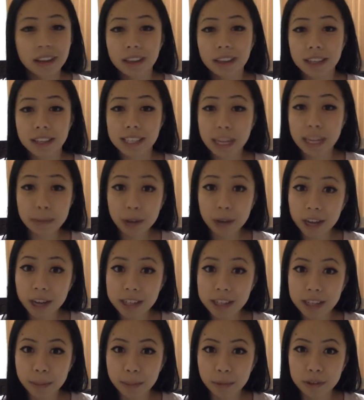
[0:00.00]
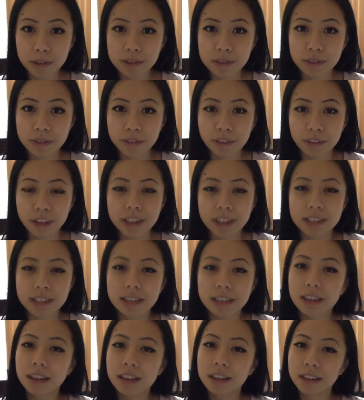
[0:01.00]
The same concept goes for fonts.
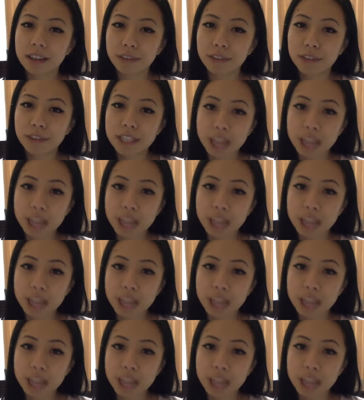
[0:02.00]
Different